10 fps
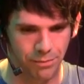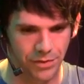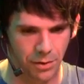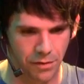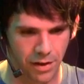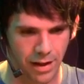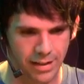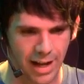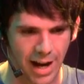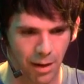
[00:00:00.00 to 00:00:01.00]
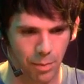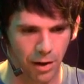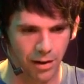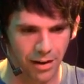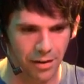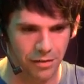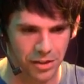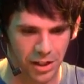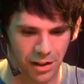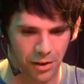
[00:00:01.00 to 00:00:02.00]
sort of attack part of a
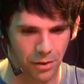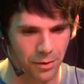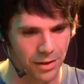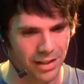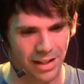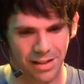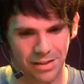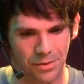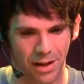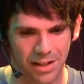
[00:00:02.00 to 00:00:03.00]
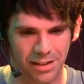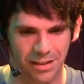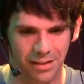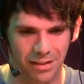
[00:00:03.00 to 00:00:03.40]
cello, and it's stretched.